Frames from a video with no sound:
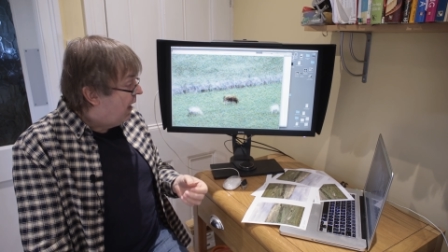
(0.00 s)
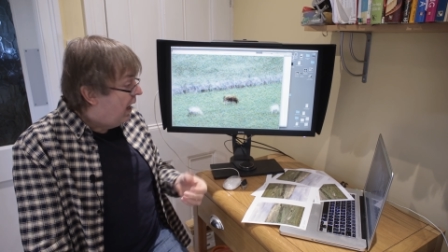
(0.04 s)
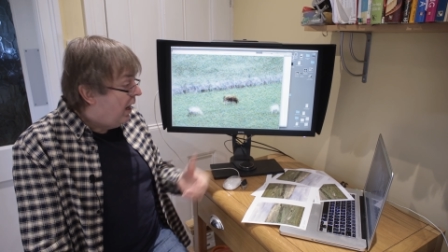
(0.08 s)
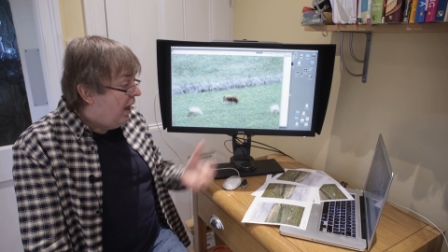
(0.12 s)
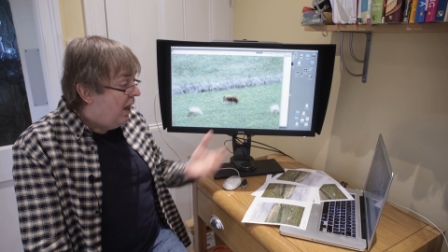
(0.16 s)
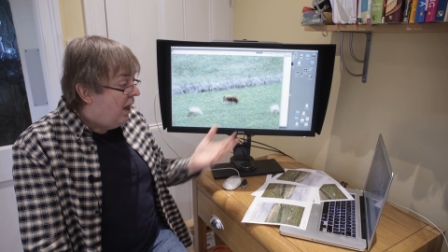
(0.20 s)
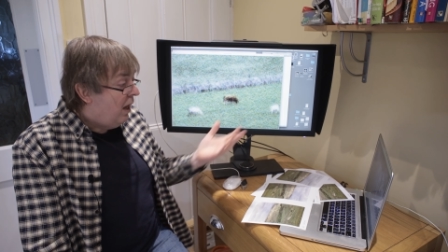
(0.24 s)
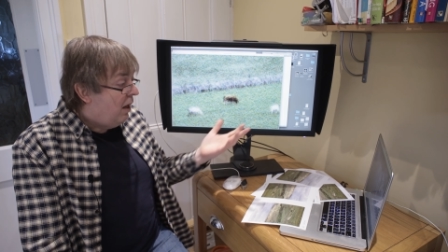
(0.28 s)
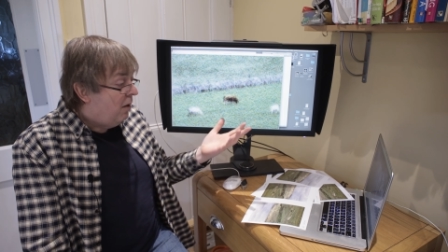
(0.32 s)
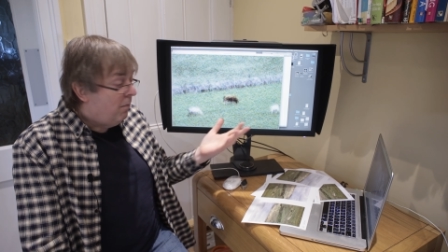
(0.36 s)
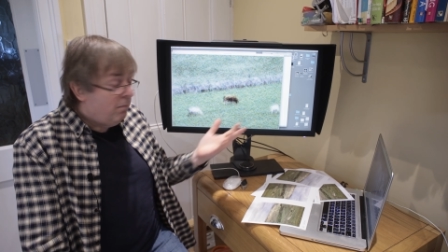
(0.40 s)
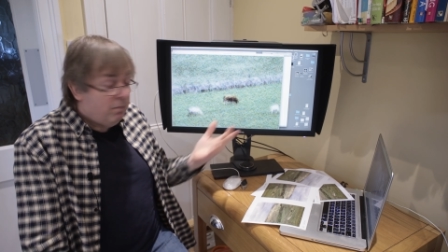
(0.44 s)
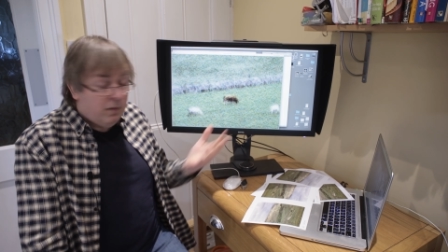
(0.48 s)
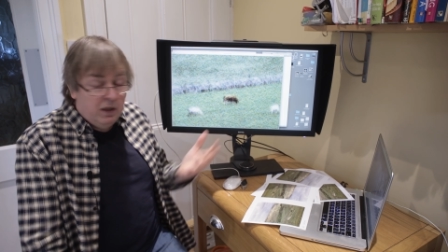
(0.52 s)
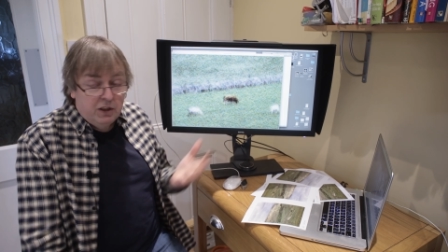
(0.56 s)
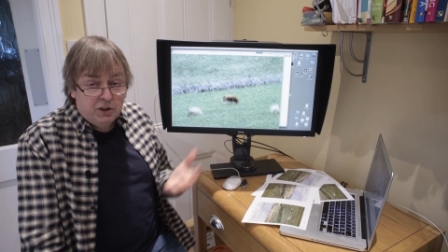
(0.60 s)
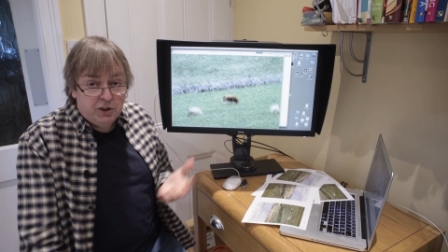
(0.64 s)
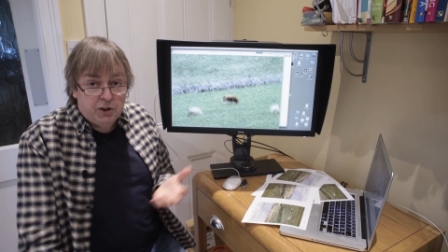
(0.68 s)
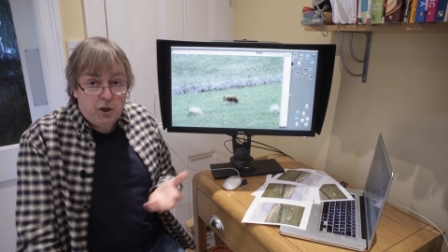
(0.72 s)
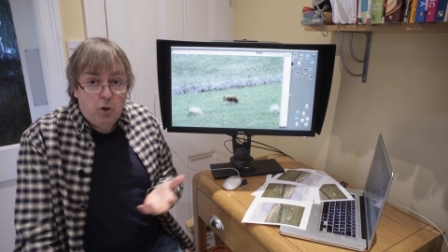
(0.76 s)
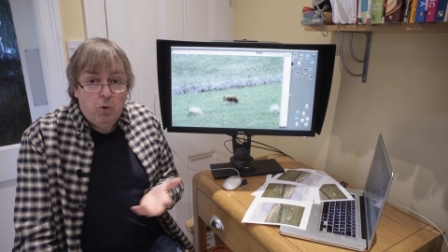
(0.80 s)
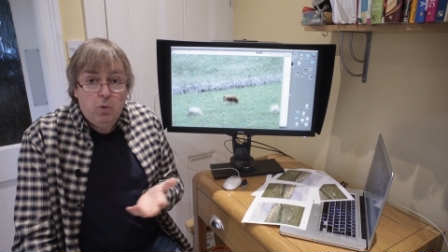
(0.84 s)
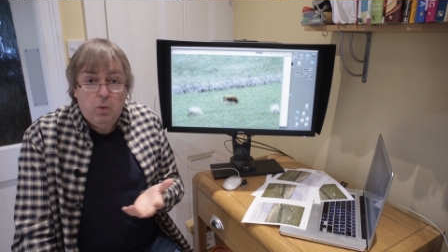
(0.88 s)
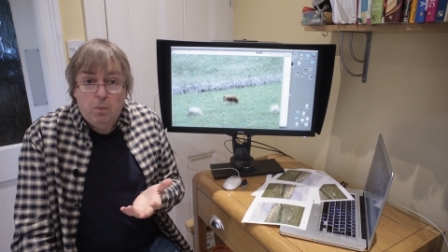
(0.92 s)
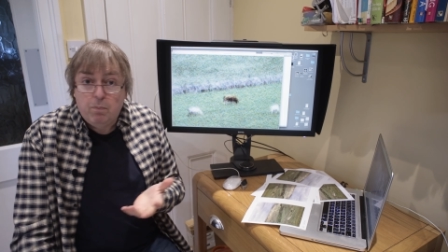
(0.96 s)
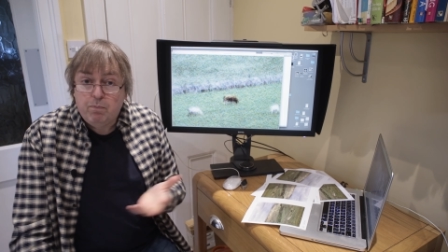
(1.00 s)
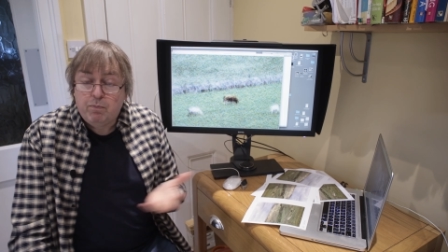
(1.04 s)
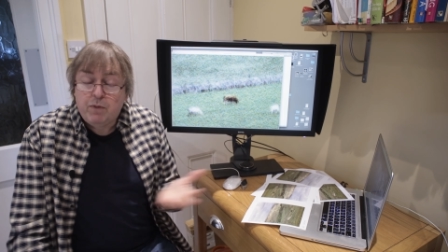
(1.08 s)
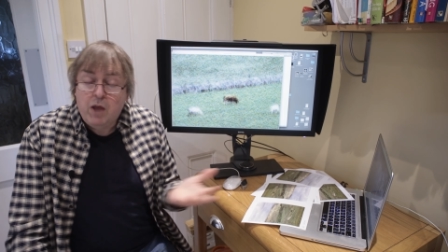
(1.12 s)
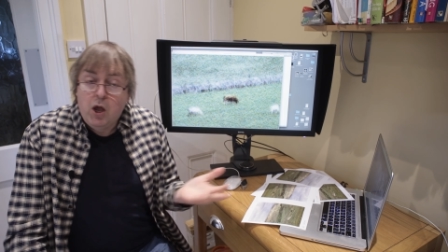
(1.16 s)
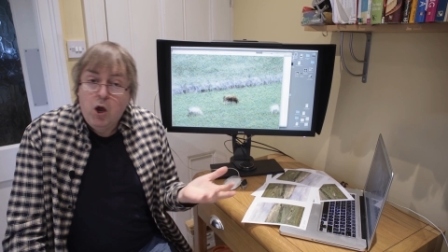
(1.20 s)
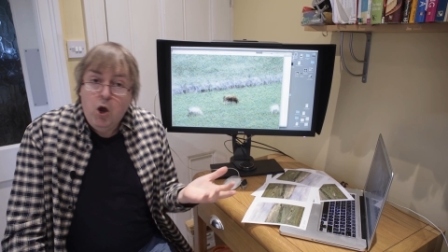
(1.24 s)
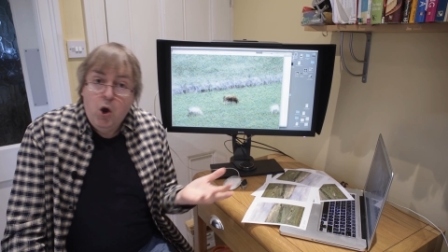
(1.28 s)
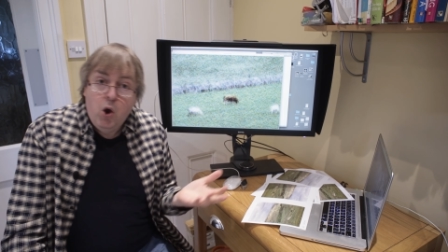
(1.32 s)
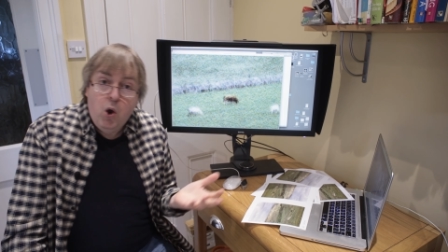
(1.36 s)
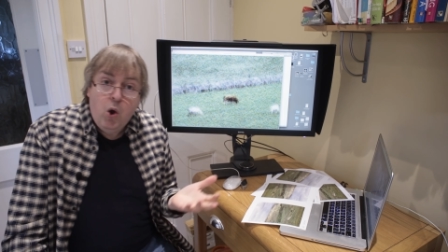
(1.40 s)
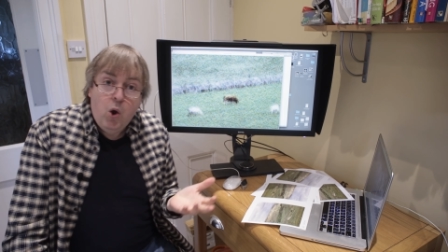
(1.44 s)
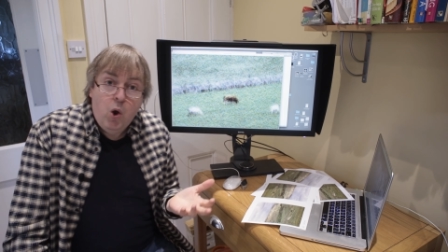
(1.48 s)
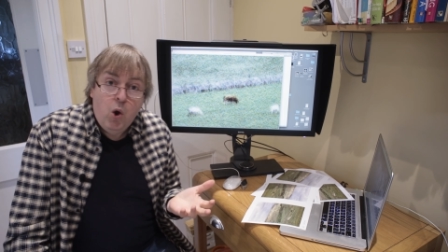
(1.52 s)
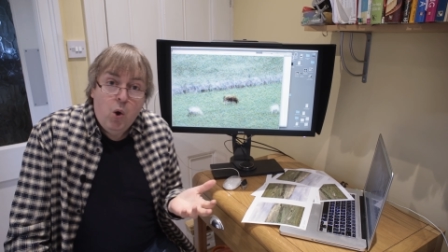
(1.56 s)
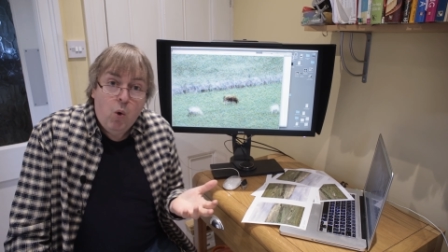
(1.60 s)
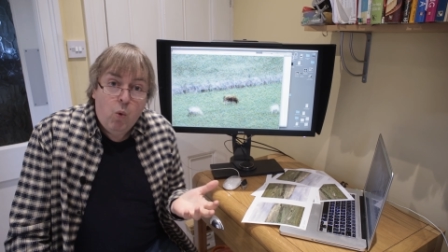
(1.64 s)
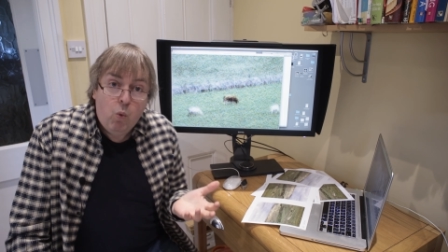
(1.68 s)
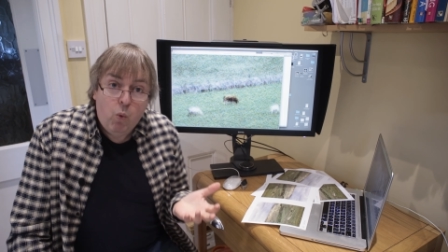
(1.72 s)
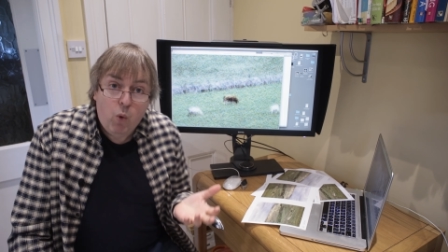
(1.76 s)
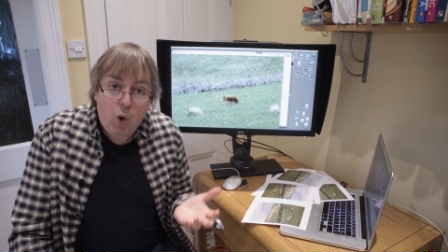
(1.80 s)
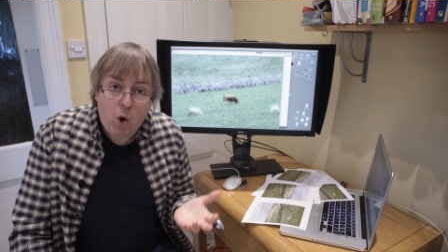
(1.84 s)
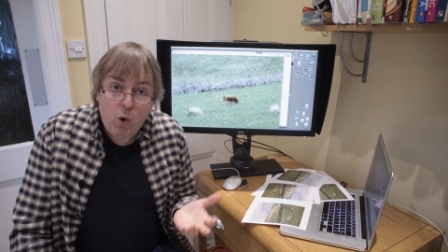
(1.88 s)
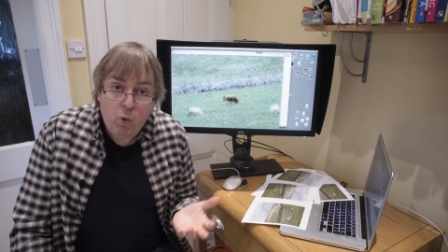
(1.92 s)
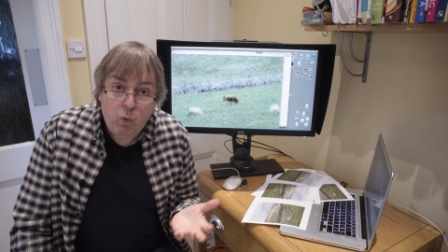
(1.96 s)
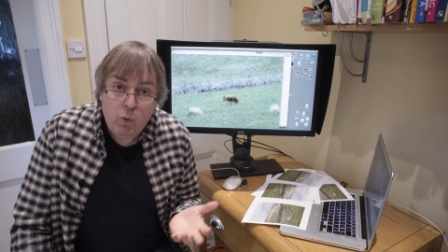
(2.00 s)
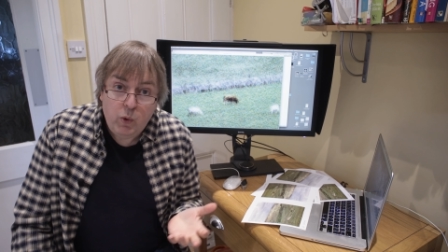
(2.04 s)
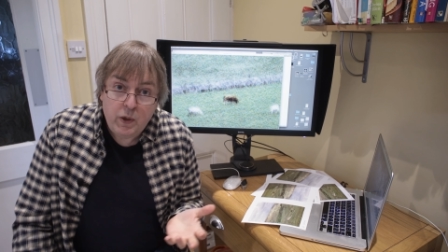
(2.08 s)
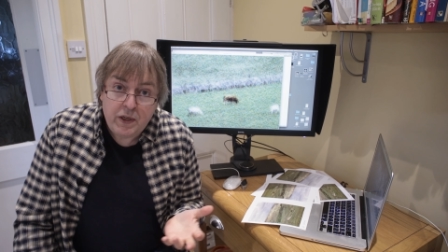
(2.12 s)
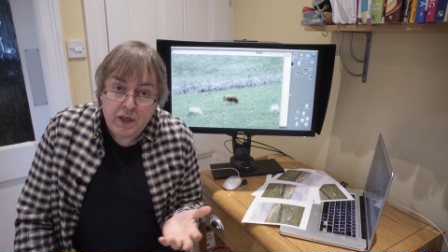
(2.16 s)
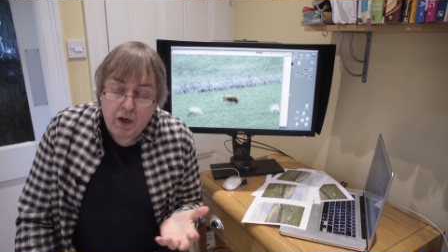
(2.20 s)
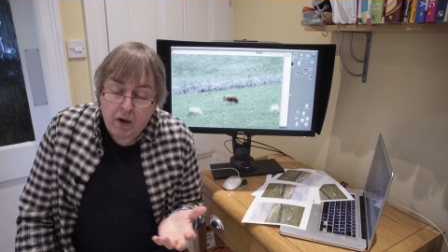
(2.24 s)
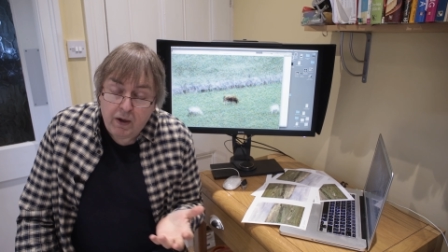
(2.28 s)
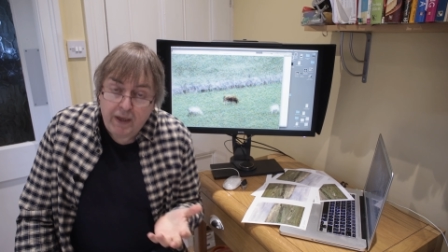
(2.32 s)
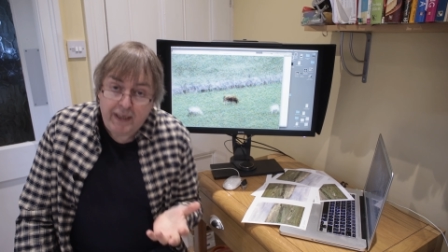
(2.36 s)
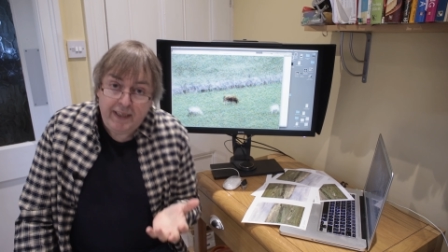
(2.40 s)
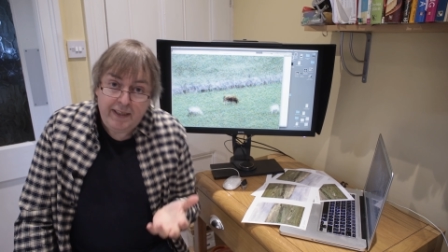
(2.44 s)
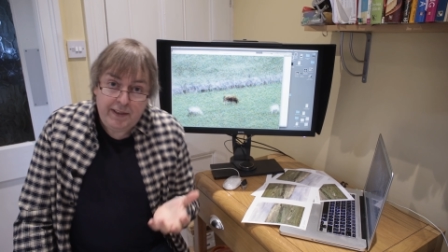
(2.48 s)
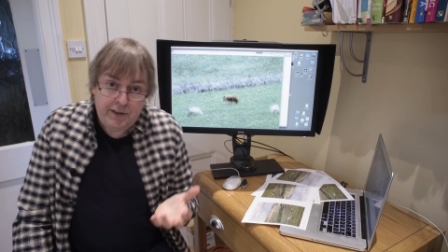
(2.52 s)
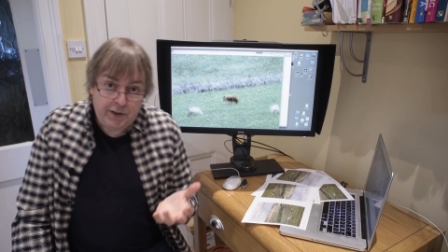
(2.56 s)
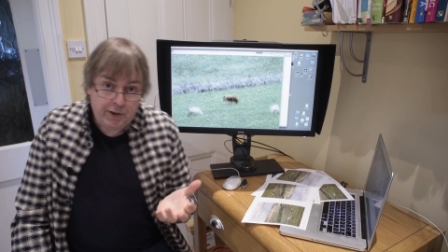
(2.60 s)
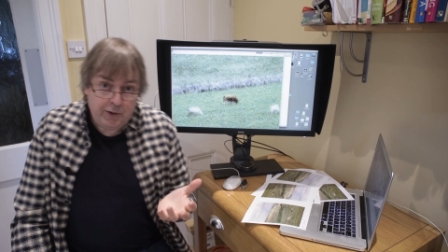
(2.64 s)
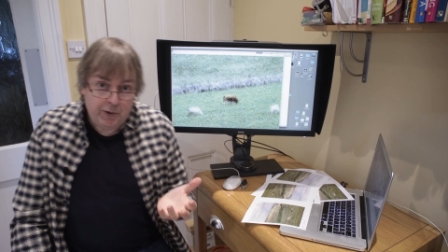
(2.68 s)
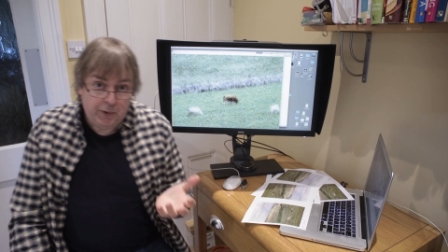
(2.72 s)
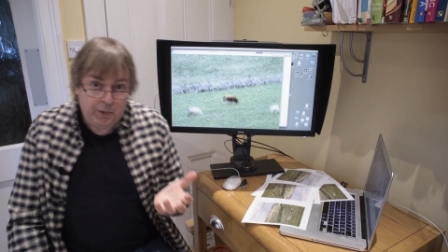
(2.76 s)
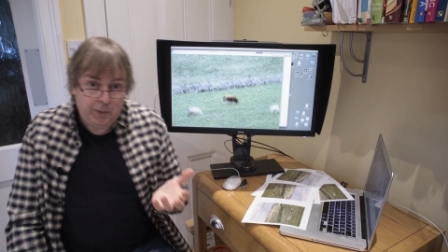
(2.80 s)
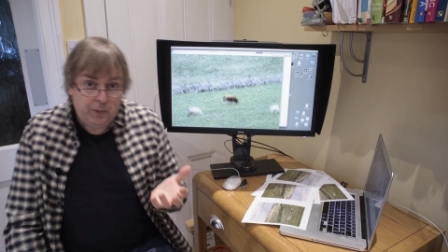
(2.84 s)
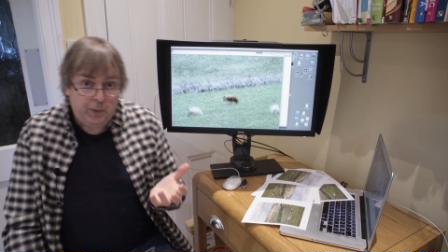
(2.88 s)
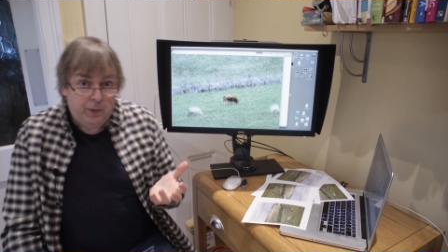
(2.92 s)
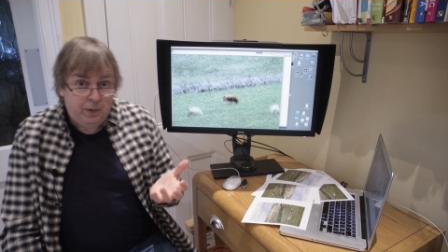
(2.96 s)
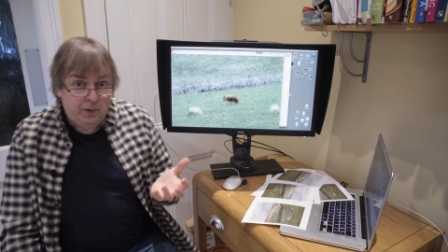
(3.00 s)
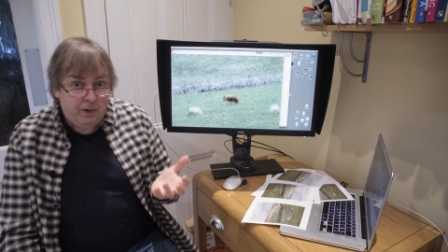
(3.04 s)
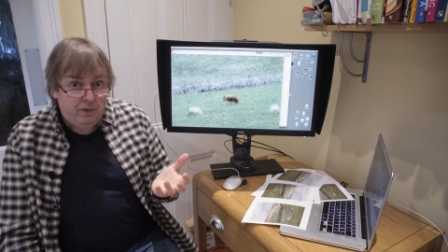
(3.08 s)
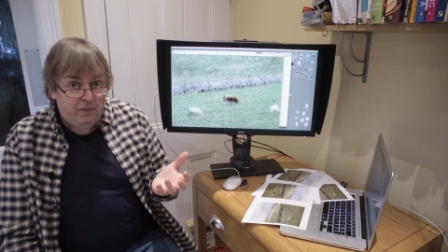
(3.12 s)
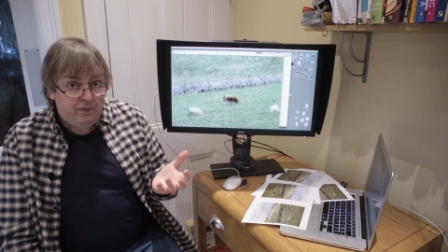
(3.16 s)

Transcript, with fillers: Um, so what would I do